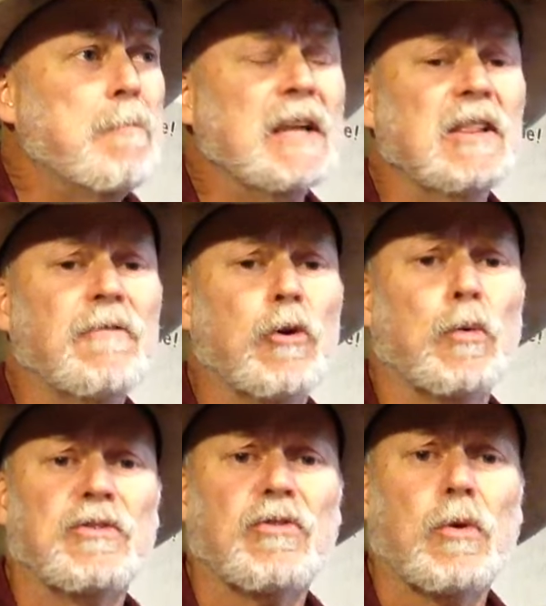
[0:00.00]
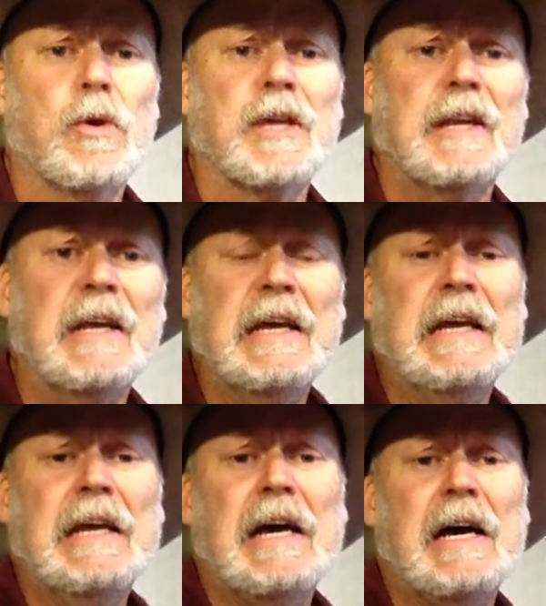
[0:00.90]
My liver was throwing an
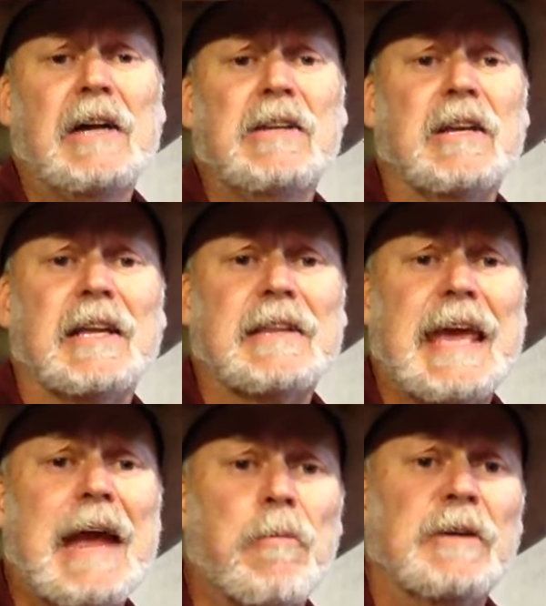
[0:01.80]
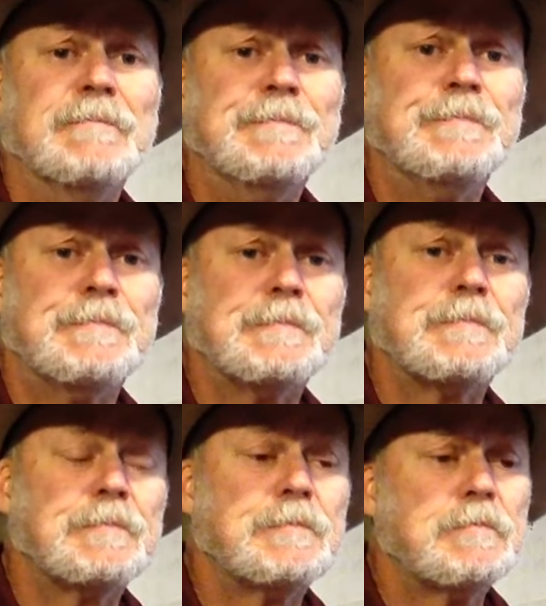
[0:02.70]
onion at the camera.
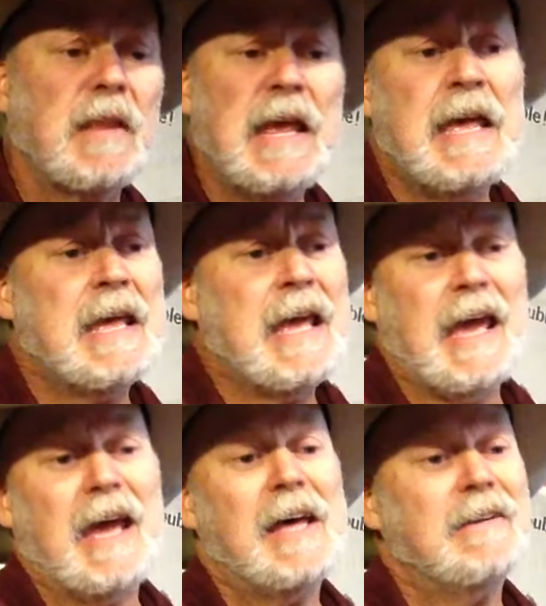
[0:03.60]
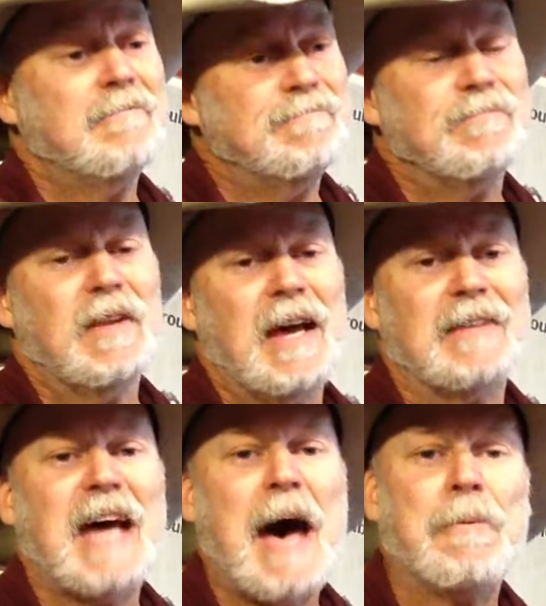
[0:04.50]
And
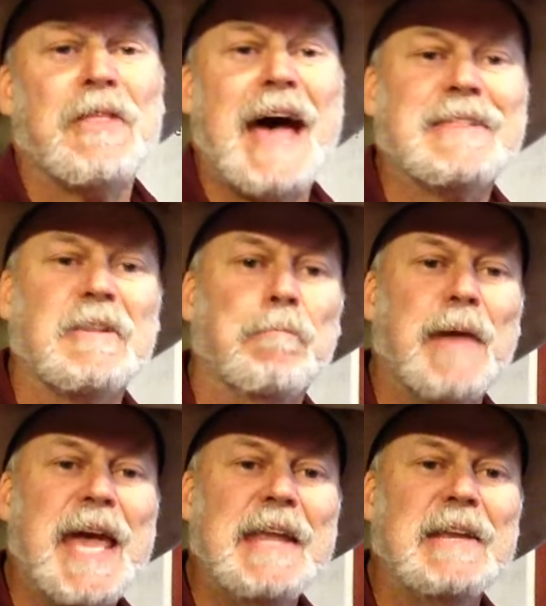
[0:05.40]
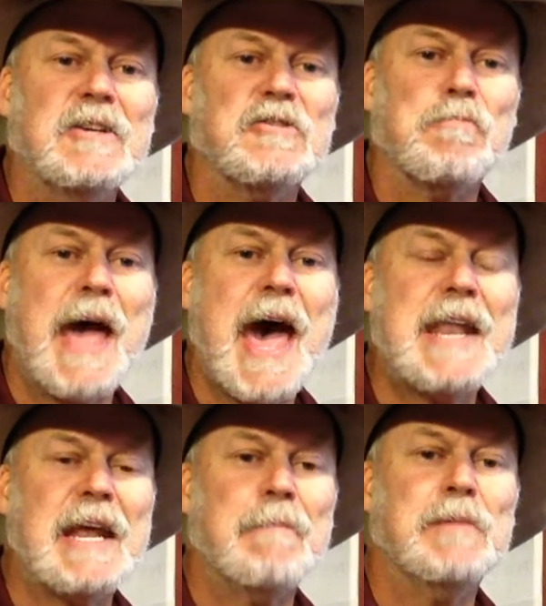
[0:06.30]
on top of that, the maid is
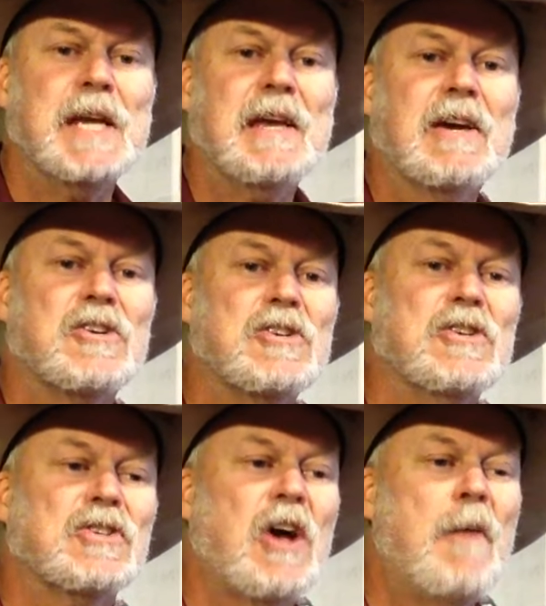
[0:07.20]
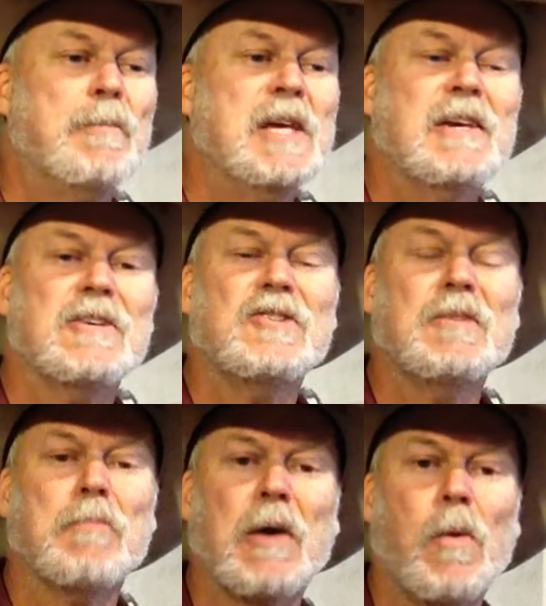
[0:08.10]
mad at me because she saw me
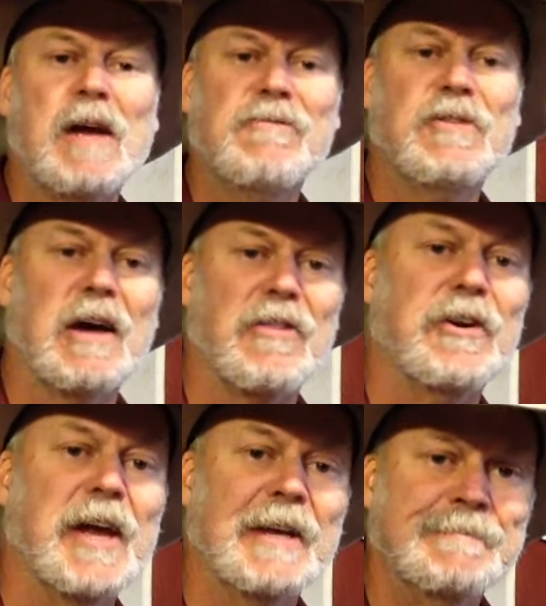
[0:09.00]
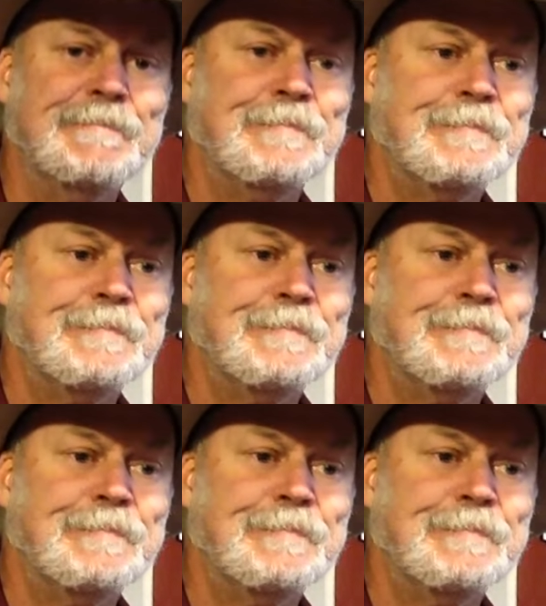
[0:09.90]
kissing my wife the other day.